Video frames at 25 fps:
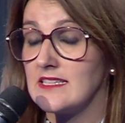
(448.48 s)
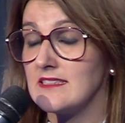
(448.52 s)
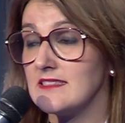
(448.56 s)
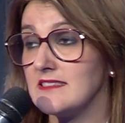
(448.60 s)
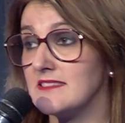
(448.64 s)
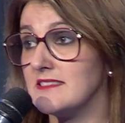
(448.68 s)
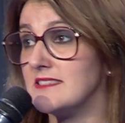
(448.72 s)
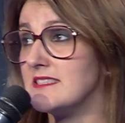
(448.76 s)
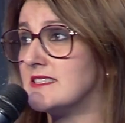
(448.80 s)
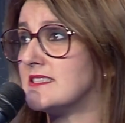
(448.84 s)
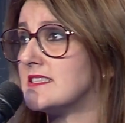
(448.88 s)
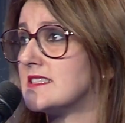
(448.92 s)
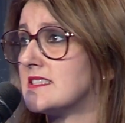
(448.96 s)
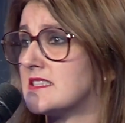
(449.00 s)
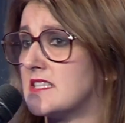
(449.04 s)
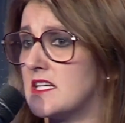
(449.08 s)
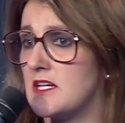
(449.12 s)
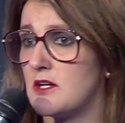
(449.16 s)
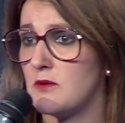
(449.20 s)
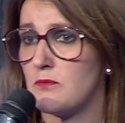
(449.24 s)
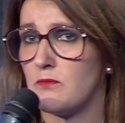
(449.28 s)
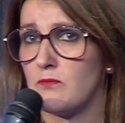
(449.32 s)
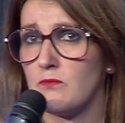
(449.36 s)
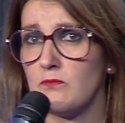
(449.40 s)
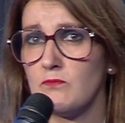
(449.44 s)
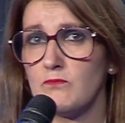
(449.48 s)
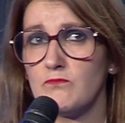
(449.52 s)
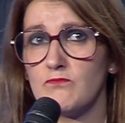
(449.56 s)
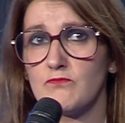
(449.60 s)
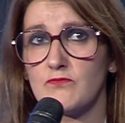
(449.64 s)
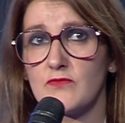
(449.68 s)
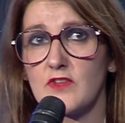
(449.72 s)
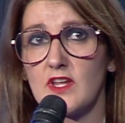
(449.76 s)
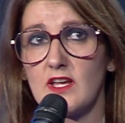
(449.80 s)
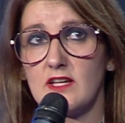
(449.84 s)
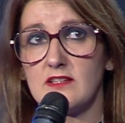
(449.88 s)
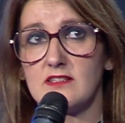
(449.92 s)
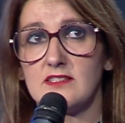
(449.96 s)
This
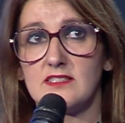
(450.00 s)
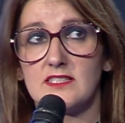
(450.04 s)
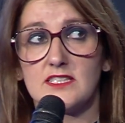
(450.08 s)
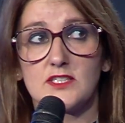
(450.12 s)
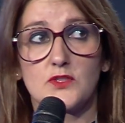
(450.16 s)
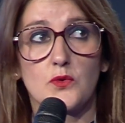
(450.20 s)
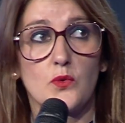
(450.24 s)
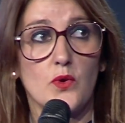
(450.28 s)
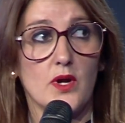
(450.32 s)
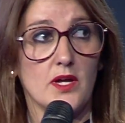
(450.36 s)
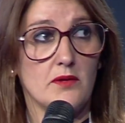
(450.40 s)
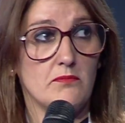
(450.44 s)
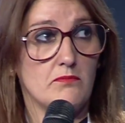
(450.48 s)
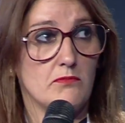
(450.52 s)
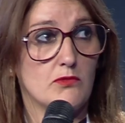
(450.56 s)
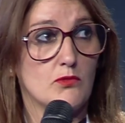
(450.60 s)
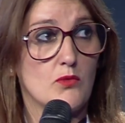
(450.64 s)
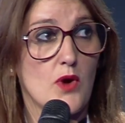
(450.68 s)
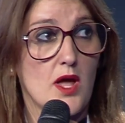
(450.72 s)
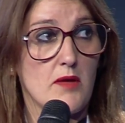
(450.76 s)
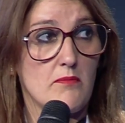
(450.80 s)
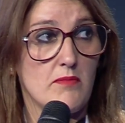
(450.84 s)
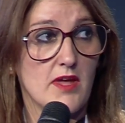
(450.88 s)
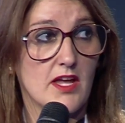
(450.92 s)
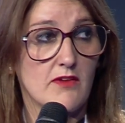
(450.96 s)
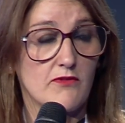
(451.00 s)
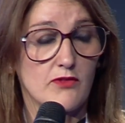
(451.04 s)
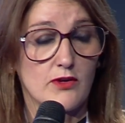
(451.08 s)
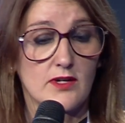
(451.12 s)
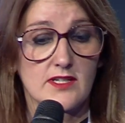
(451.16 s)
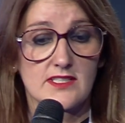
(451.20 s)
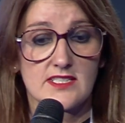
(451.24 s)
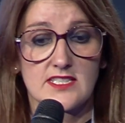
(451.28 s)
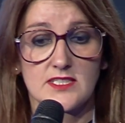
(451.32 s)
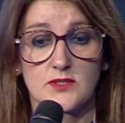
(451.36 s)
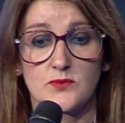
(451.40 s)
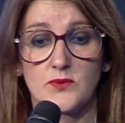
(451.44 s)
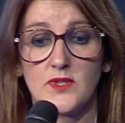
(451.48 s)
is quite big for
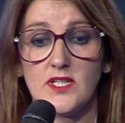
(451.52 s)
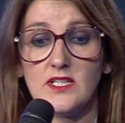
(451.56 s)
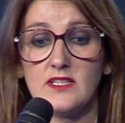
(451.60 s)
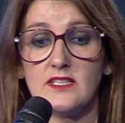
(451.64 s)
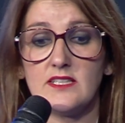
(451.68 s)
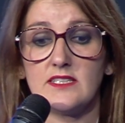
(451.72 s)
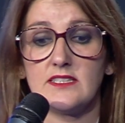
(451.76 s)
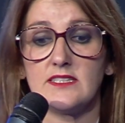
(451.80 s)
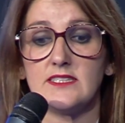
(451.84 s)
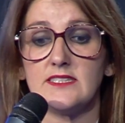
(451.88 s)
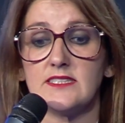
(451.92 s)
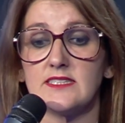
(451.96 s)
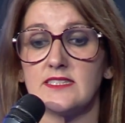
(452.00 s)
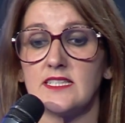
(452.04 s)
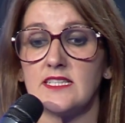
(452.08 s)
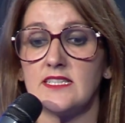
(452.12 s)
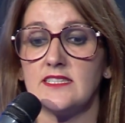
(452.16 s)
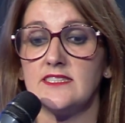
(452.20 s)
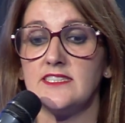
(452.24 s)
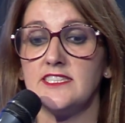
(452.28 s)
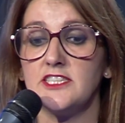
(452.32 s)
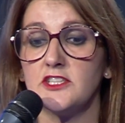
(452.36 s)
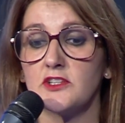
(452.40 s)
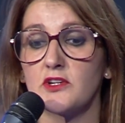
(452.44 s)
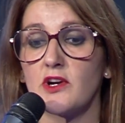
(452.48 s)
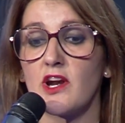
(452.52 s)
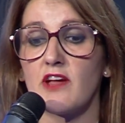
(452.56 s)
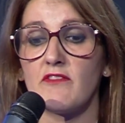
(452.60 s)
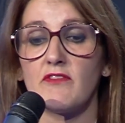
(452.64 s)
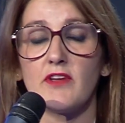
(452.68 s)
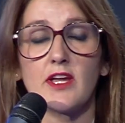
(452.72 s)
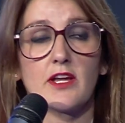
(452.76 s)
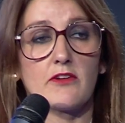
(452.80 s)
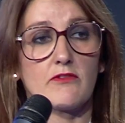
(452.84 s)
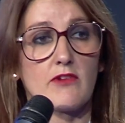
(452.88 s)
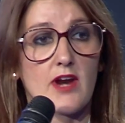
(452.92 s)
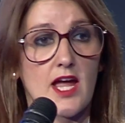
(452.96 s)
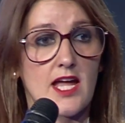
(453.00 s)
us as well, and it's
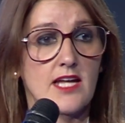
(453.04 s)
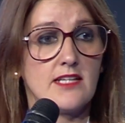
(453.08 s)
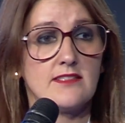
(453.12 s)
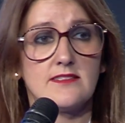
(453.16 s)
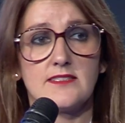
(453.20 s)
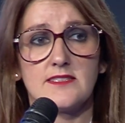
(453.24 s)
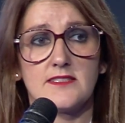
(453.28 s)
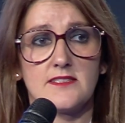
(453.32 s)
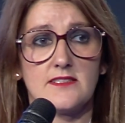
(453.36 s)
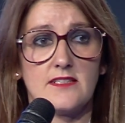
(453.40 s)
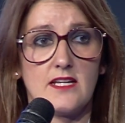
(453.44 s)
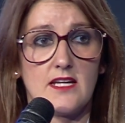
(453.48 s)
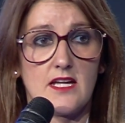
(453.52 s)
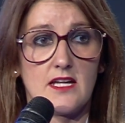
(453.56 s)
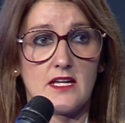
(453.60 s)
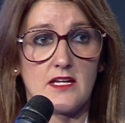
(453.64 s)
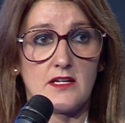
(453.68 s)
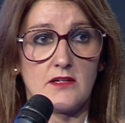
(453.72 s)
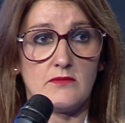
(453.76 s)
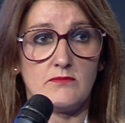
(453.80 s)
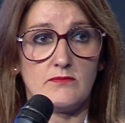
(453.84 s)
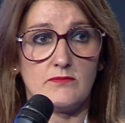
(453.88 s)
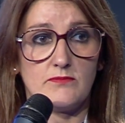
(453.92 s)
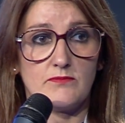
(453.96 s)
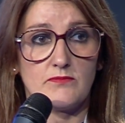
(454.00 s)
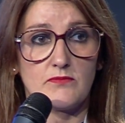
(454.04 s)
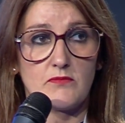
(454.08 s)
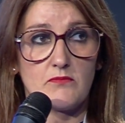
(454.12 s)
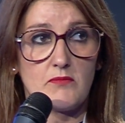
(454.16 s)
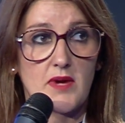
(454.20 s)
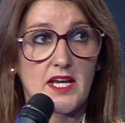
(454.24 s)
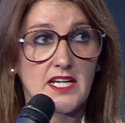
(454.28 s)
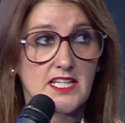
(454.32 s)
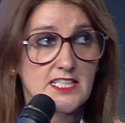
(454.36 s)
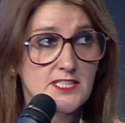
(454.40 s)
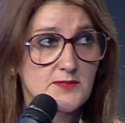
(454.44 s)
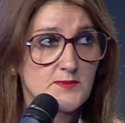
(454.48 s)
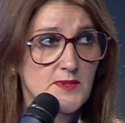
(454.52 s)
geographic rights
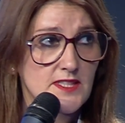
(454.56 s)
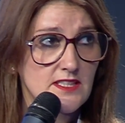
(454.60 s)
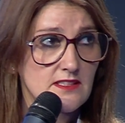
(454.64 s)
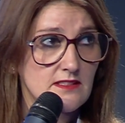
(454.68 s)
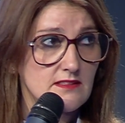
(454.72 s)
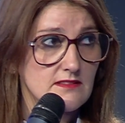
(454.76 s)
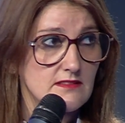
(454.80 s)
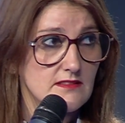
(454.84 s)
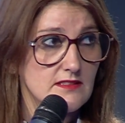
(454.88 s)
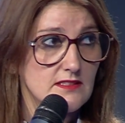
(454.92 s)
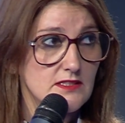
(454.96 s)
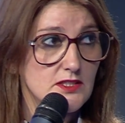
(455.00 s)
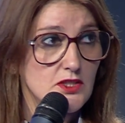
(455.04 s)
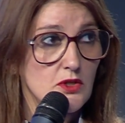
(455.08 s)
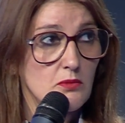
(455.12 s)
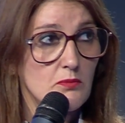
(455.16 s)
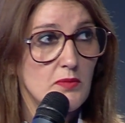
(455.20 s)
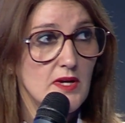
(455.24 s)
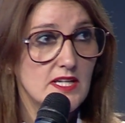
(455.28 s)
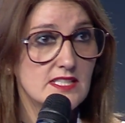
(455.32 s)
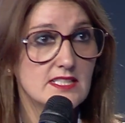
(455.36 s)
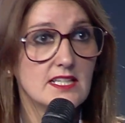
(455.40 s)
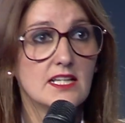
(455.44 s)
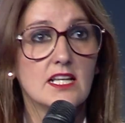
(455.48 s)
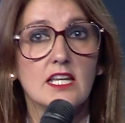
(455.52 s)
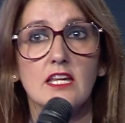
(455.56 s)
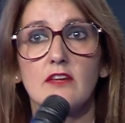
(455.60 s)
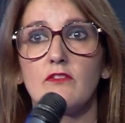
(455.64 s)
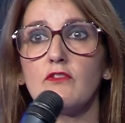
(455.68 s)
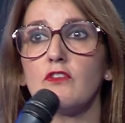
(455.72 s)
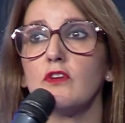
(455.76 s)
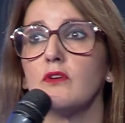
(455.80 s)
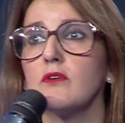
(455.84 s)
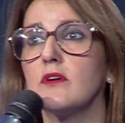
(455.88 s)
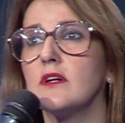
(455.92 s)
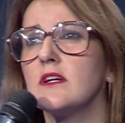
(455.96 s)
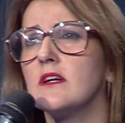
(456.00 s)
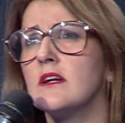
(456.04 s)
management. So basically, if
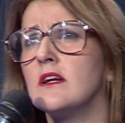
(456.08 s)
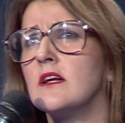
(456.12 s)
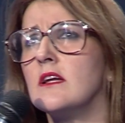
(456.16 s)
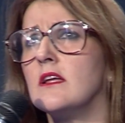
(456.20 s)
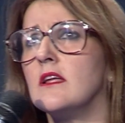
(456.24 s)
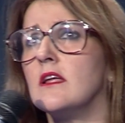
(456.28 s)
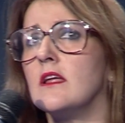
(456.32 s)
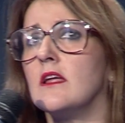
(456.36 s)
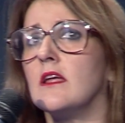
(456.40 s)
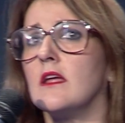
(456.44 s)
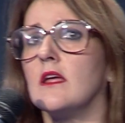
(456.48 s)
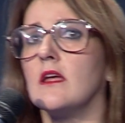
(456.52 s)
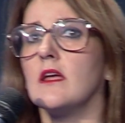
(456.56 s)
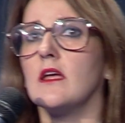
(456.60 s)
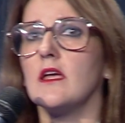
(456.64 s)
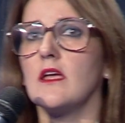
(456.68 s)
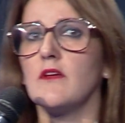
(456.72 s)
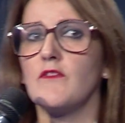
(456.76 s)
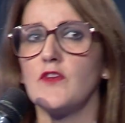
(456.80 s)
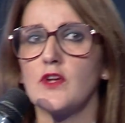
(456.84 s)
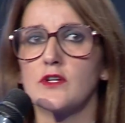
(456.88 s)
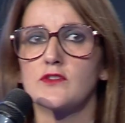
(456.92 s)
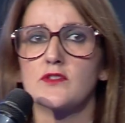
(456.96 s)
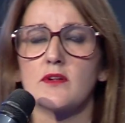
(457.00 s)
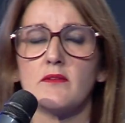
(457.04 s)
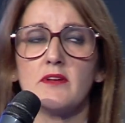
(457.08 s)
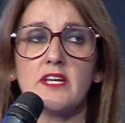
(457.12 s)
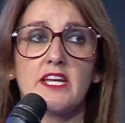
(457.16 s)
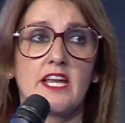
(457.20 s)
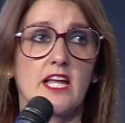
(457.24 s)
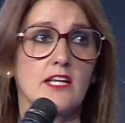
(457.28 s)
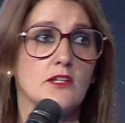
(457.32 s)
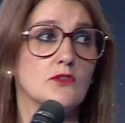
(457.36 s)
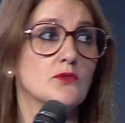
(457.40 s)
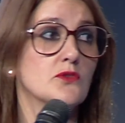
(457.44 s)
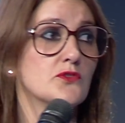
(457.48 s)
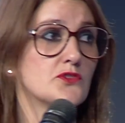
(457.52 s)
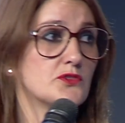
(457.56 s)
you're traveling, I
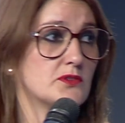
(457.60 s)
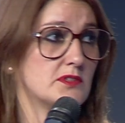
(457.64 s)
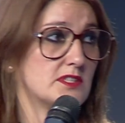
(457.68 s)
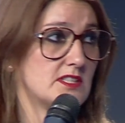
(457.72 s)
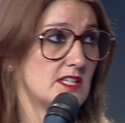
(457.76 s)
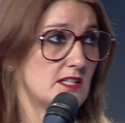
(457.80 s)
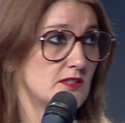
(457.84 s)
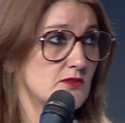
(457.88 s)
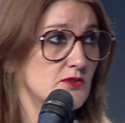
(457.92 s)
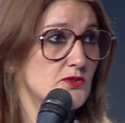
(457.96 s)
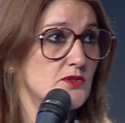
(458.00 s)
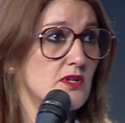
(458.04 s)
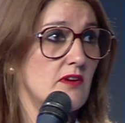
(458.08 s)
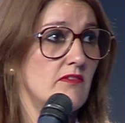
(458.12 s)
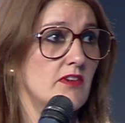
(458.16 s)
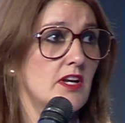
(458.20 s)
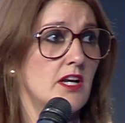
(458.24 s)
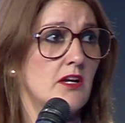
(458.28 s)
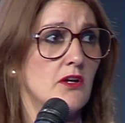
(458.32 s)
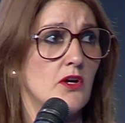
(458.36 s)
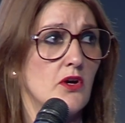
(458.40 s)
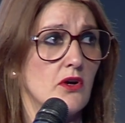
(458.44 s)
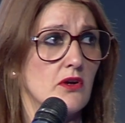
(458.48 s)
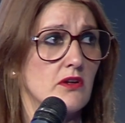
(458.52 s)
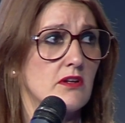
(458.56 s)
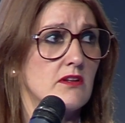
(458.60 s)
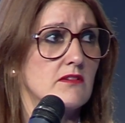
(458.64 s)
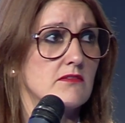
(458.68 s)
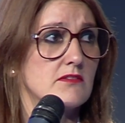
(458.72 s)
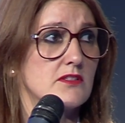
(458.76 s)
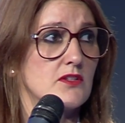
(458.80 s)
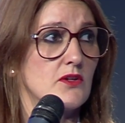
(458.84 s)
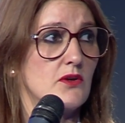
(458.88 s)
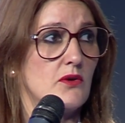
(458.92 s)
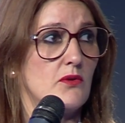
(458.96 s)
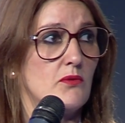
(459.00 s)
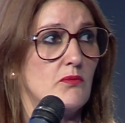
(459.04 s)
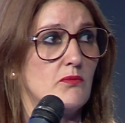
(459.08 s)
do tend to travel a lot.
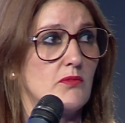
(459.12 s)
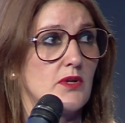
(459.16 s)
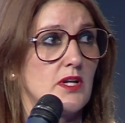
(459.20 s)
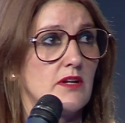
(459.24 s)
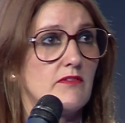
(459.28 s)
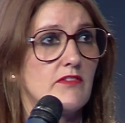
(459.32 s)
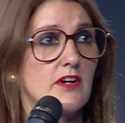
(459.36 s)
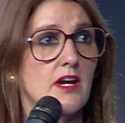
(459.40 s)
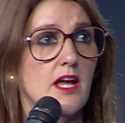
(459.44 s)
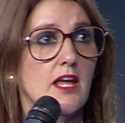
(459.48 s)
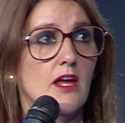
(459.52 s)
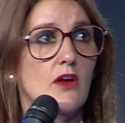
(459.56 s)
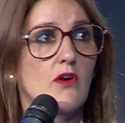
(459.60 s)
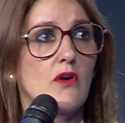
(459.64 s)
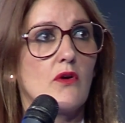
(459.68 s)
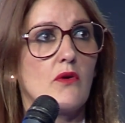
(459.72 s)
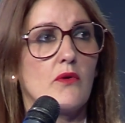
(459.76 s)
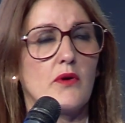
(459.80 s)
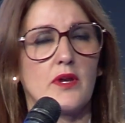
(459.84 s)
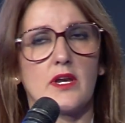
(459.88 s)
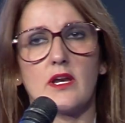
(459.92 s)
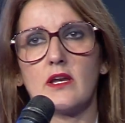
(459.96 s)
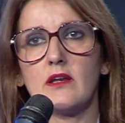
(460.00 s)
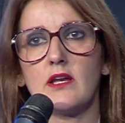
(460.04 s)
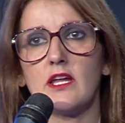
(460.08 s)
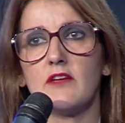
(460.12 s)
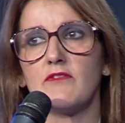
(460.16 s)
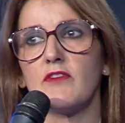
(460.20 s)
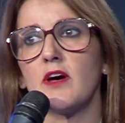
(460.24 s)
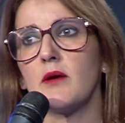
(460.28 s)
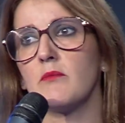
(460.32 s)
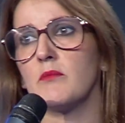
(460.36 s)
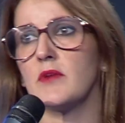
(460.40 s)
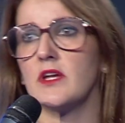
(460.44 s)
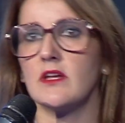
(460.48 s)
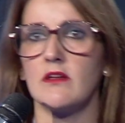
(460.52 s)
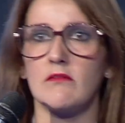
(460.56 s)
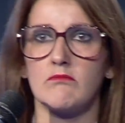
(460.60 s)
So whenever I go, and if I
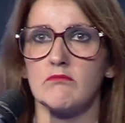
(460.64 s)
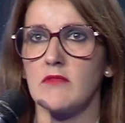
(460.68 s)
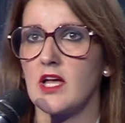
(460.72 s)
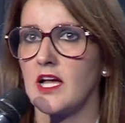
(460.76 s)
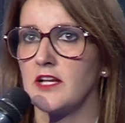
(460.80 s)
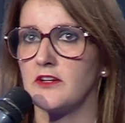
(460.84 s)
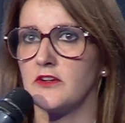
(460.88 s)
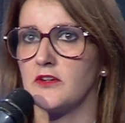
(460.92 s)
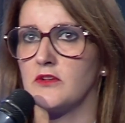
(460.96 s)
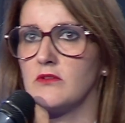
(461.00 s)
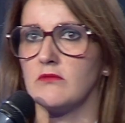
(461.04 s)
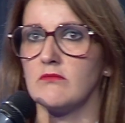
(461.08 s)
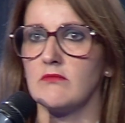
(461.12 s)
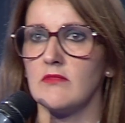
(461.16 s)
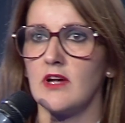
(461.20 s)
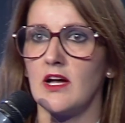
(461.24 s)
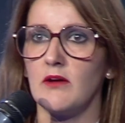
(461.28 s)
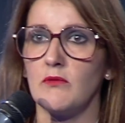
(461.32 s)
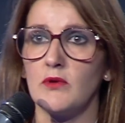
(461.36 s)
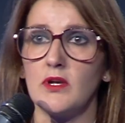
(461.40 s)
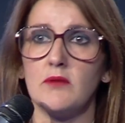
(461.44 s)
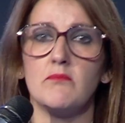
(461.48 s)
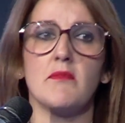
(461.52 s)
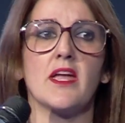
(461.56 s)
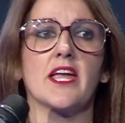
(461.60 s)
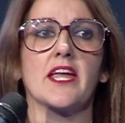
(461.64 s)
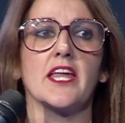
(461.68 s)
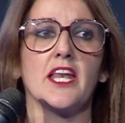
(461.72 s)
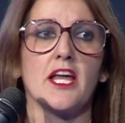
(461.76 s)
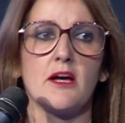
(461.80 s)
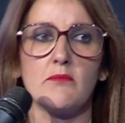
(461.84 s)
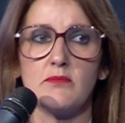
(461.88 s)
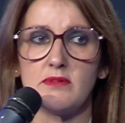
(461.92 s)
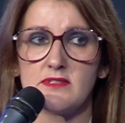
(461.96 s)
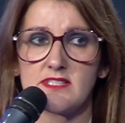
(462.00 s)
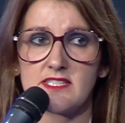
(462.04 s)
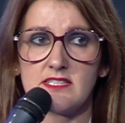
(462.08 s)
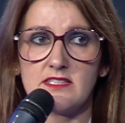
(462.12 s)
may, I don't know, I will make it
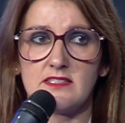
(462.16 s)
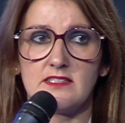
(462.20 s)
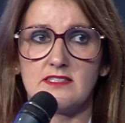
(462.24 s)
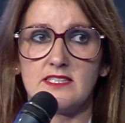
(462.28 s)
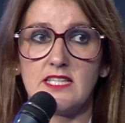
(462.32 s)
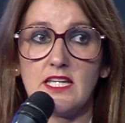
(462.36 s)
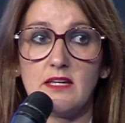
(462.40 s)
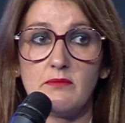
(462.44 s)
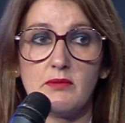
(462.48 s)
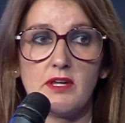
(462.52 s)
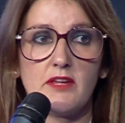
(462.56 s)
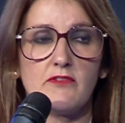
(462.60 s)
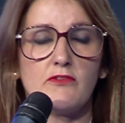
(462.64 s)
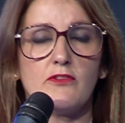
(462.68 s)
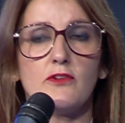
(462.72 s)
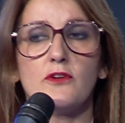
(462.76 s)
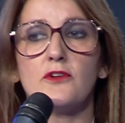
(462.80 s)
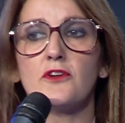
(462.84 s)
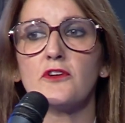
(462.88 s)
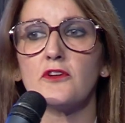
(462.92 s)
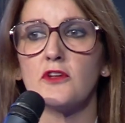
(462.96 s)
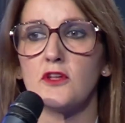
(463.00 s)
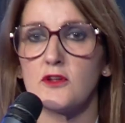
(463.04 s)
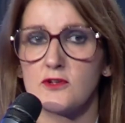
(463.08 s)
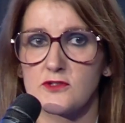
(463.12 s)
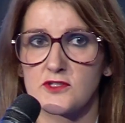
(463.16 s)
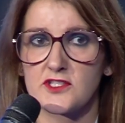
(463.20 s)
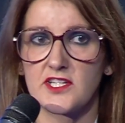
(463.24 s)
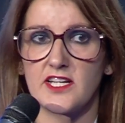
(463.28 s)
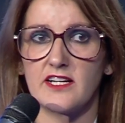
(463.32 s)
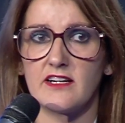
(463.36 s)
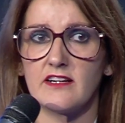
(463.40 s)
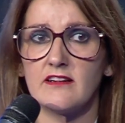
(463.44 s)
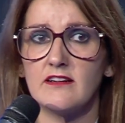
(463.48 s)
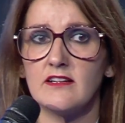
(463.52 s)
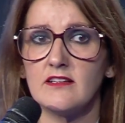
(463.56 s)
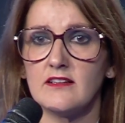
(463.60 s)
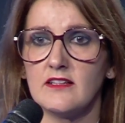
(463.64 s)
up as a TV4 user